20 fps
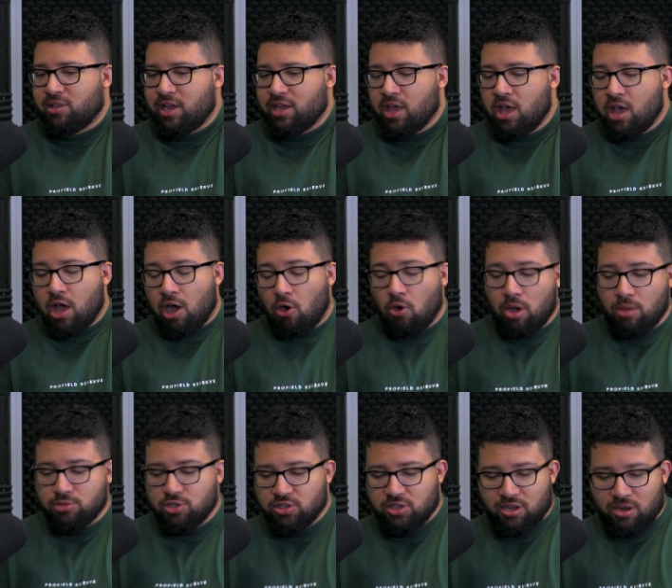like, oh,
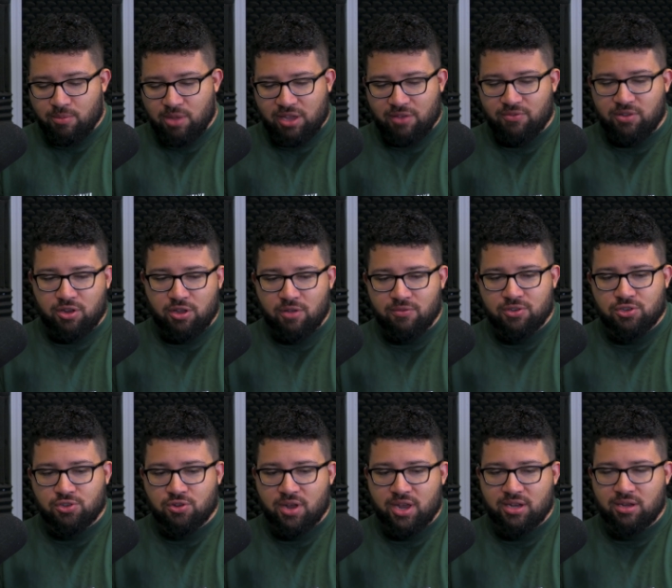I'm just gonna make a video of a
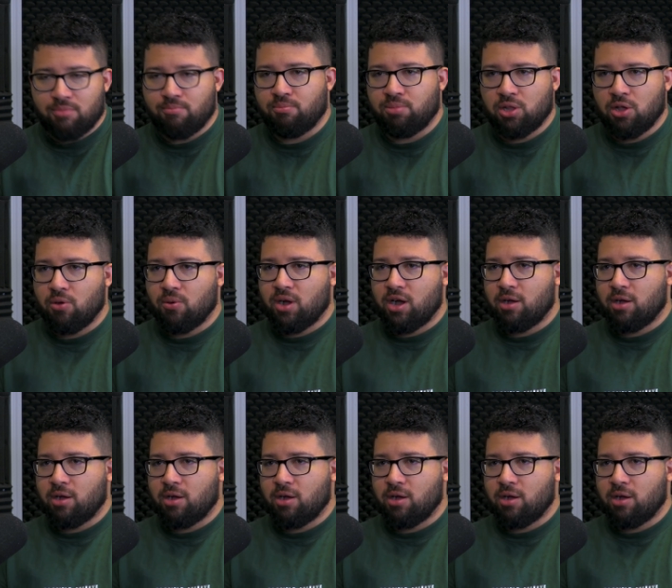trend and blow